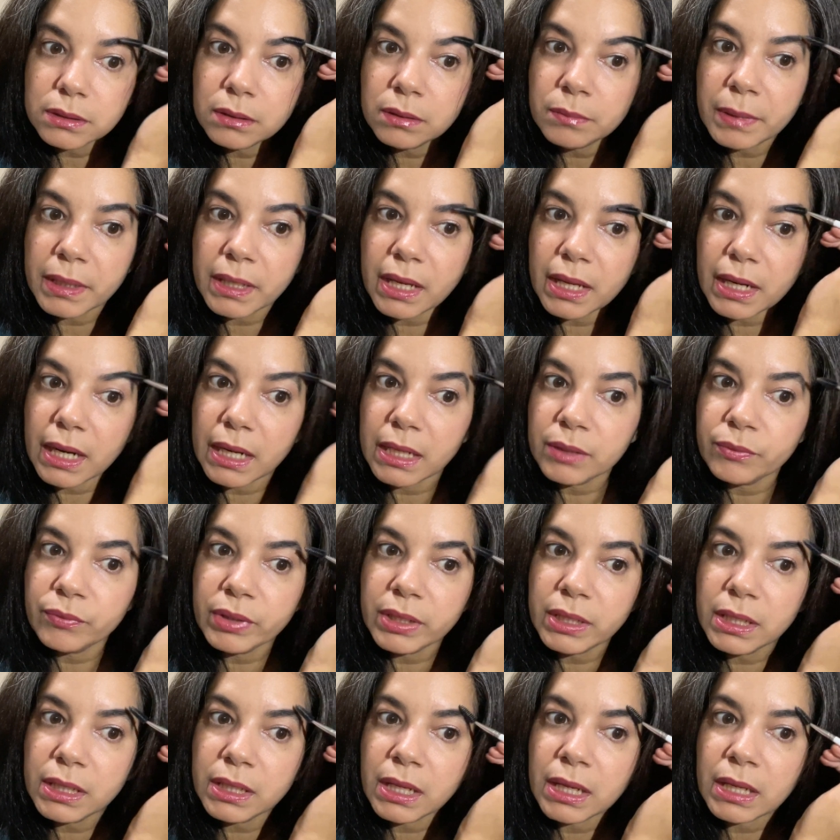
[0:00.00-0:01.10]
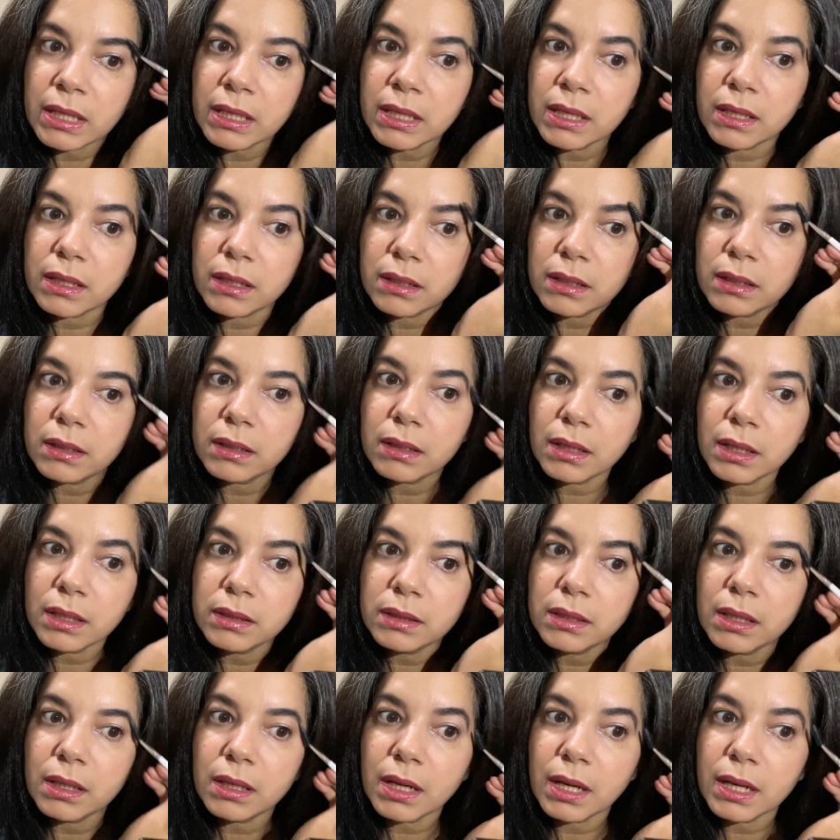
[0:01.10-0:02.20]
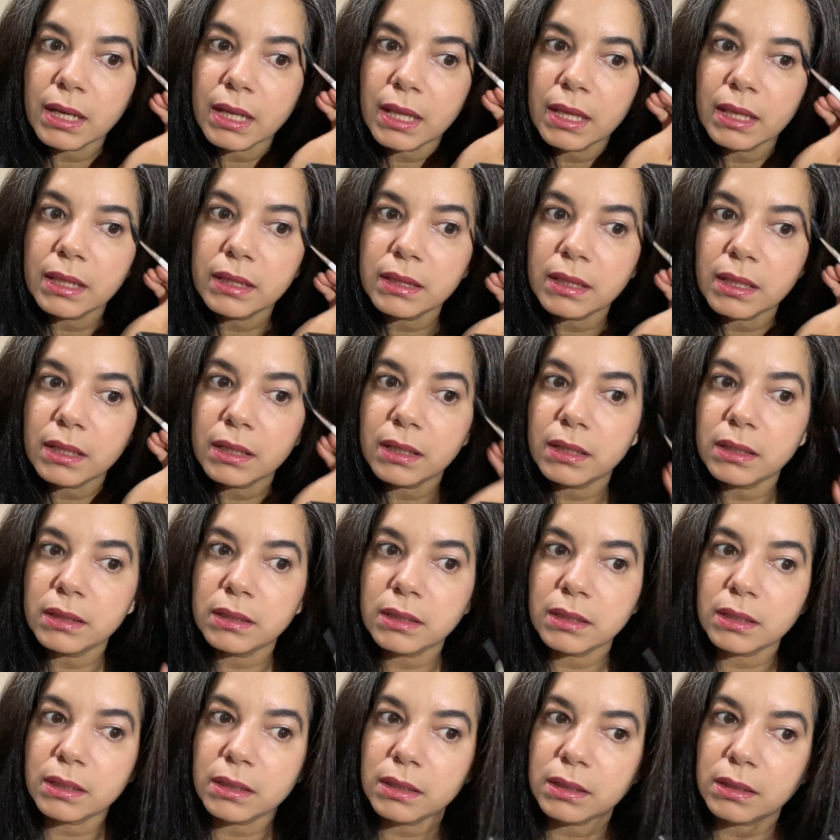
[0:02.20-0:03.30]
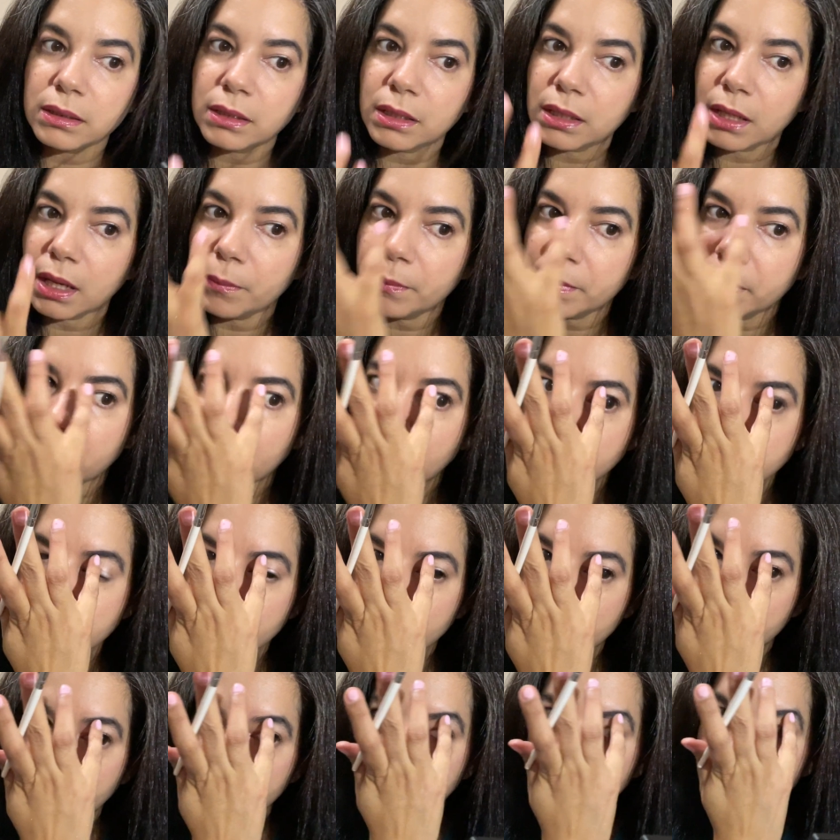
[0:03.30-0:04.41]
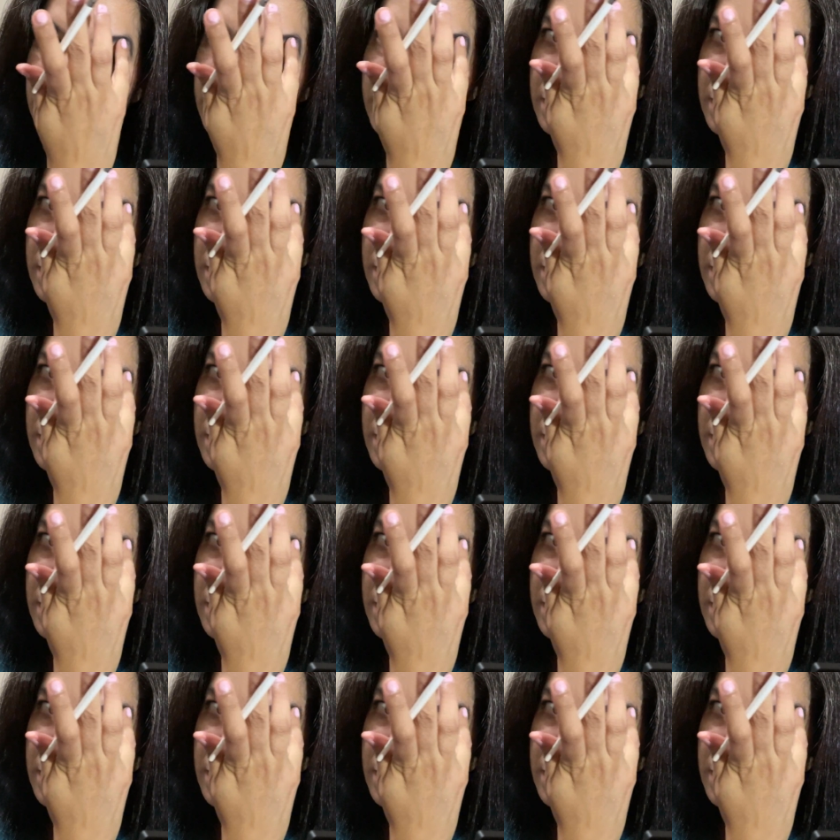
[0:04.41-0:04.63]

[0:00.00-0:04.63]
Oh my god, I really like it. I think I like the combination of it.